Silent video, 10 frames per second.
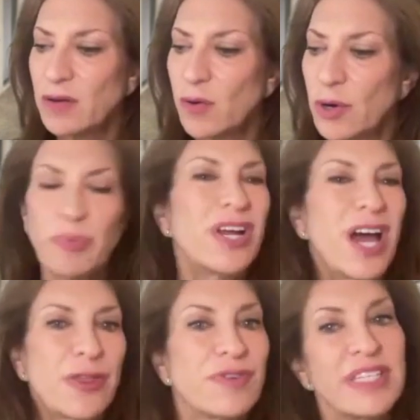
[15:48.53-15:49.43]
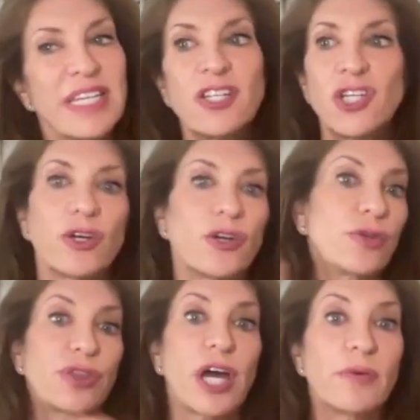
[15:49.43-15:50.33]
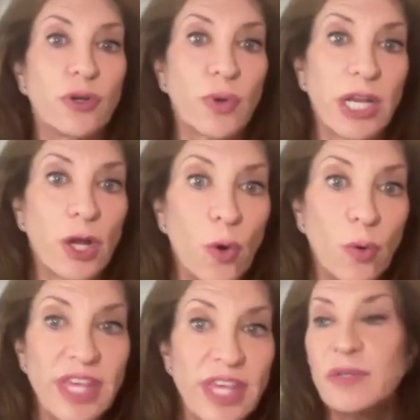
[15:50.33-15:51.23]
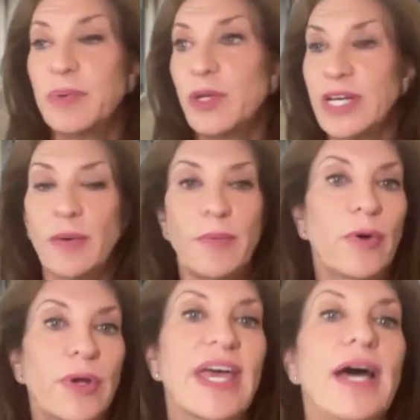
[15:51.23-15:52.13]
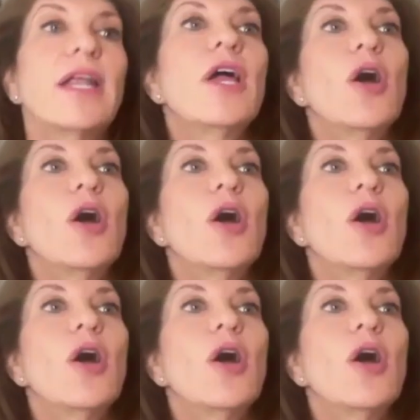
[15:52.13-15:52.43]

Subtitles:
or pre-authorization, you thought you were going to owe this, but you end up owing that.